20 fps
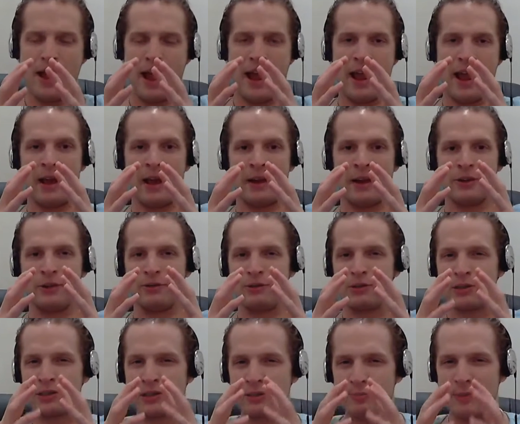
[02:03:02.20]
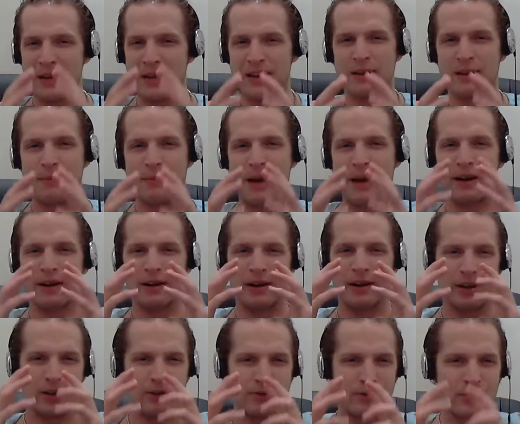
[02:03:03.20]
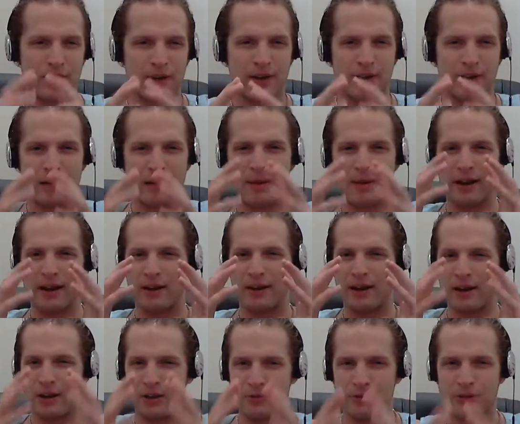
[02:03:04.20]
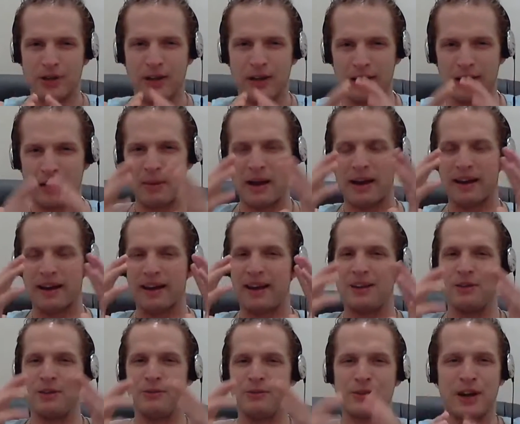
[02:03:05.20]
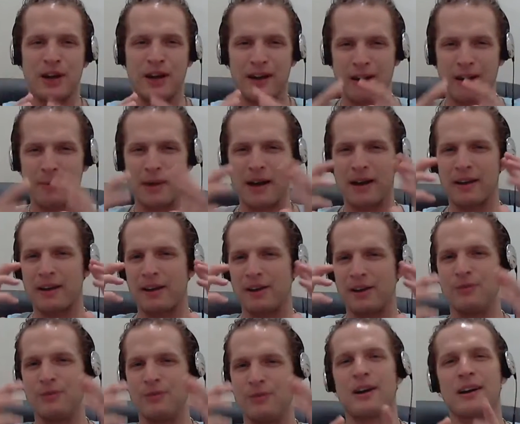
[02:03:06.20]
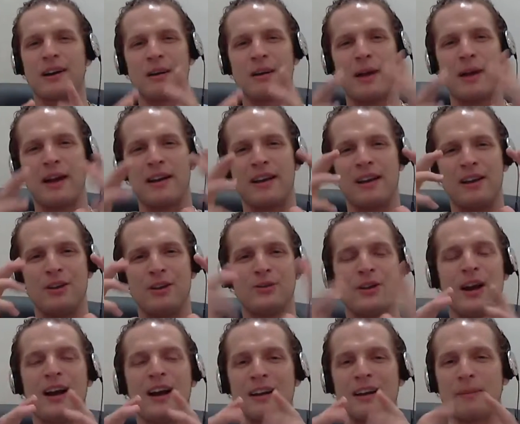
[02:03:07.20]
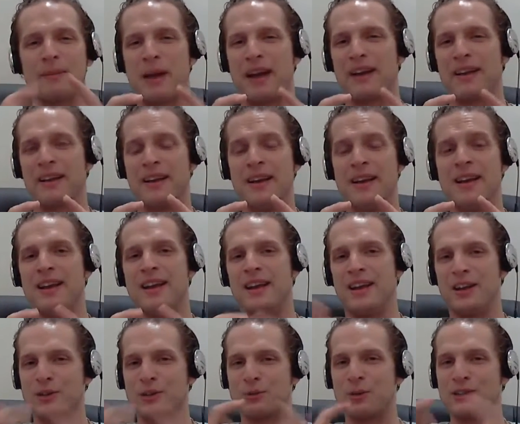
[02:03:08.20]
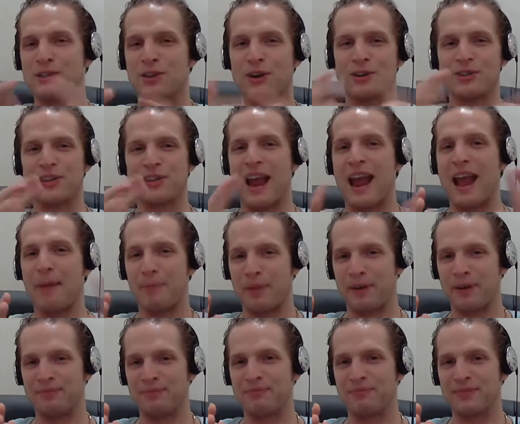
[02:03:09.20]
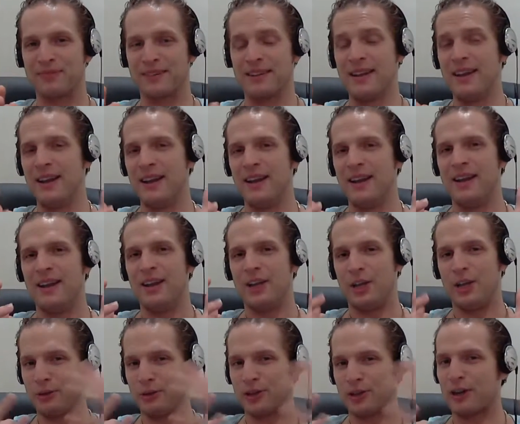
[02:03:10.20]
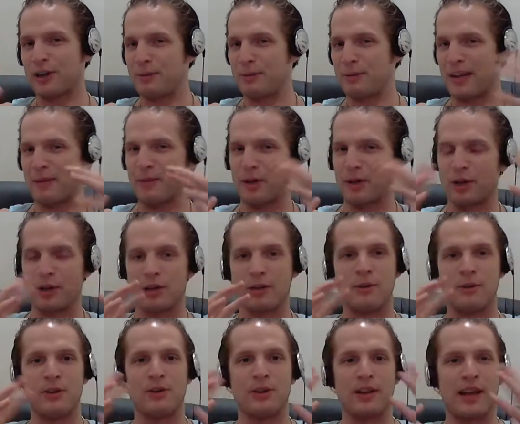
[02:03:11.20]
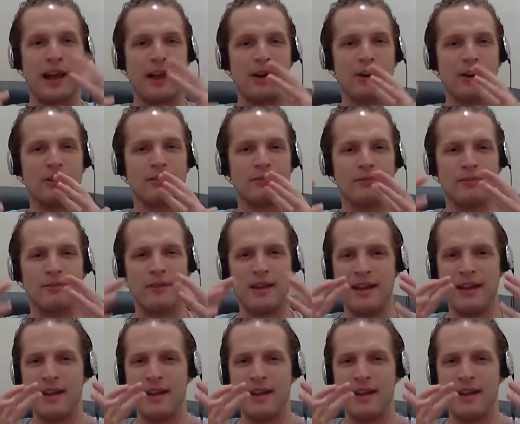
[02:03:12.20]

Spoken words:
and you speak about it and you talk about it and you talk about it and you talk about it and you talk about it and you talking about it, here's what starts to happen. You start to become a good communicator,